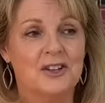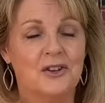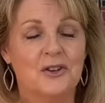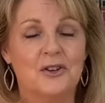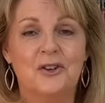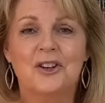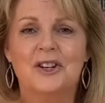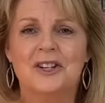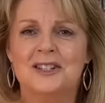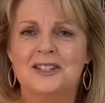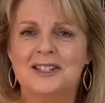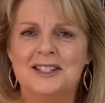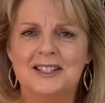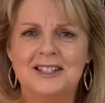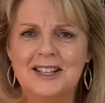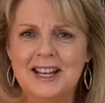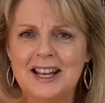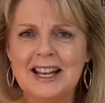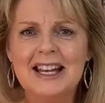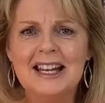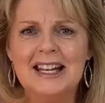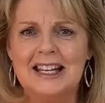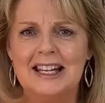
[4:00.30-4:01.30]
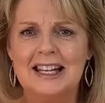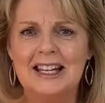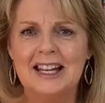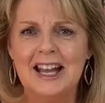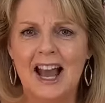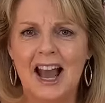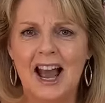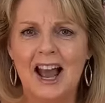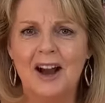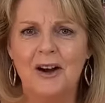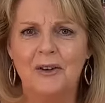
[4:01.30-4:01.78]
you can see
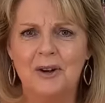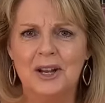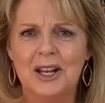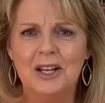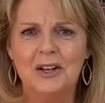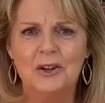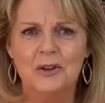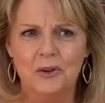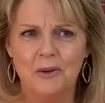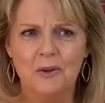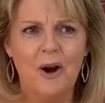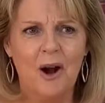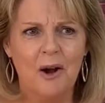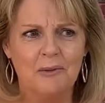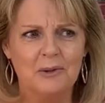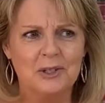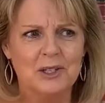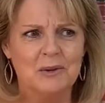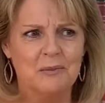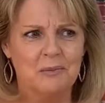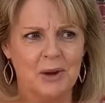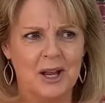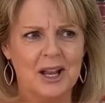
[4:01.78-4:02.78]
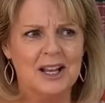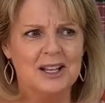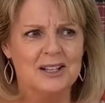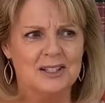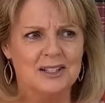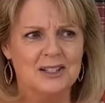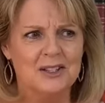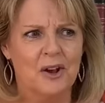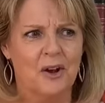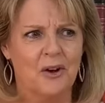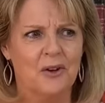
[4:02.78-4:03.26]
how he grew up to be
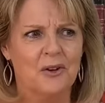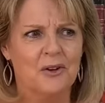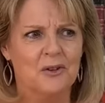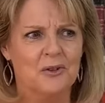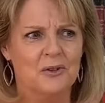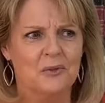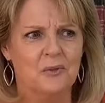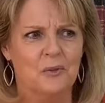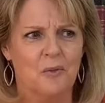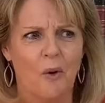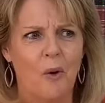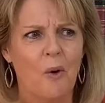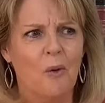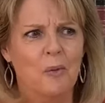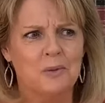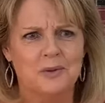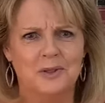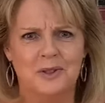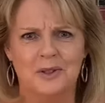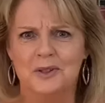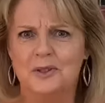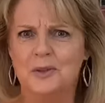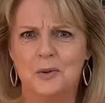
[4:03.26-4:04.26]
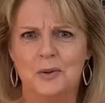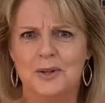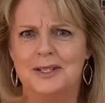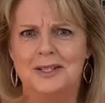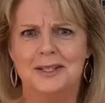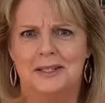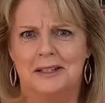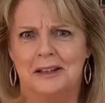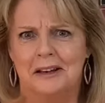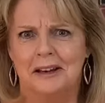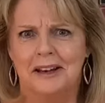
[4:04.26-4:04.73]
so warped and
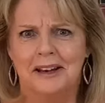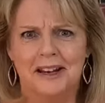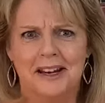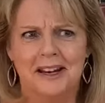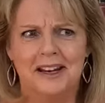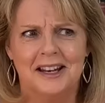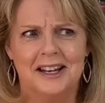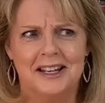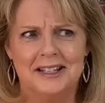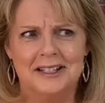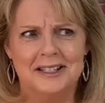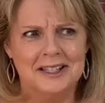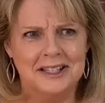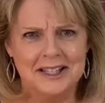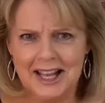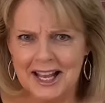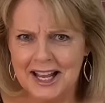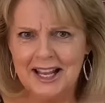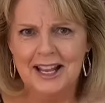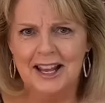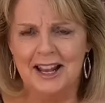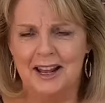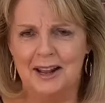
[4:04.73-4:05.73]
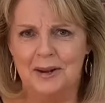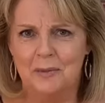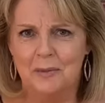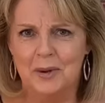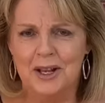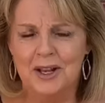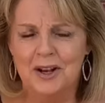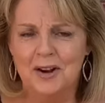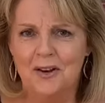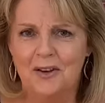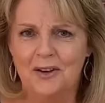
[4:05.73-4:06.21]
twisted in his thinking
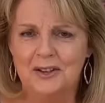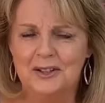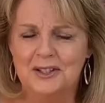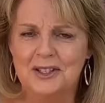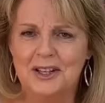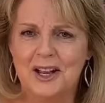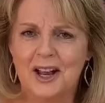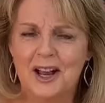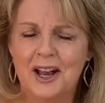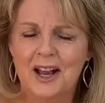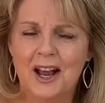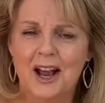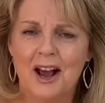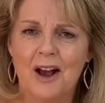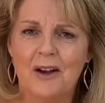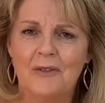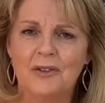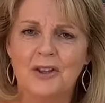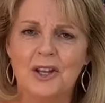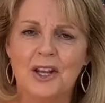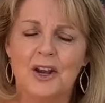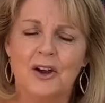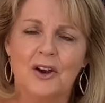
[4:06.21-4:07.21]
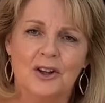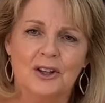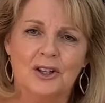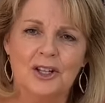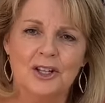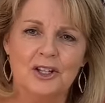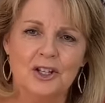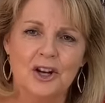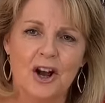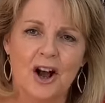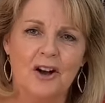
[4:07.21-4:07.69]
because of the
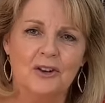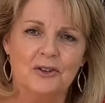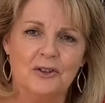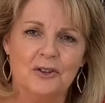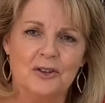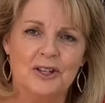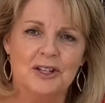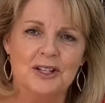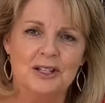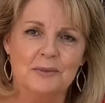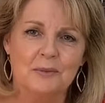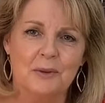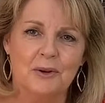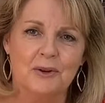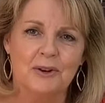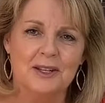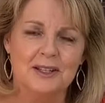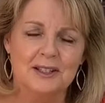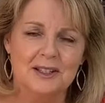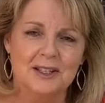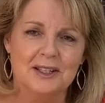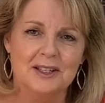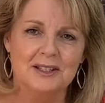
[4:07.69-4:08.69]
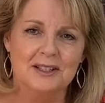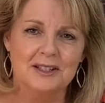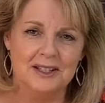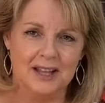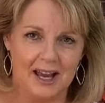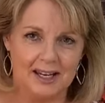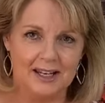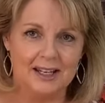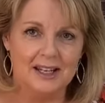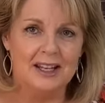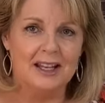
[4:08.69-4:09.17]
early childhood experiences
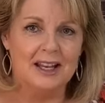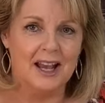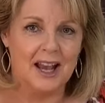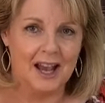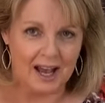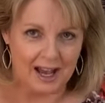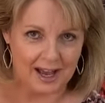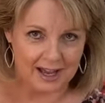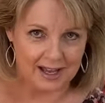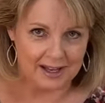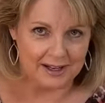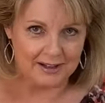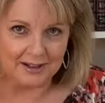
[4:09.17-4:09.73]
that he had.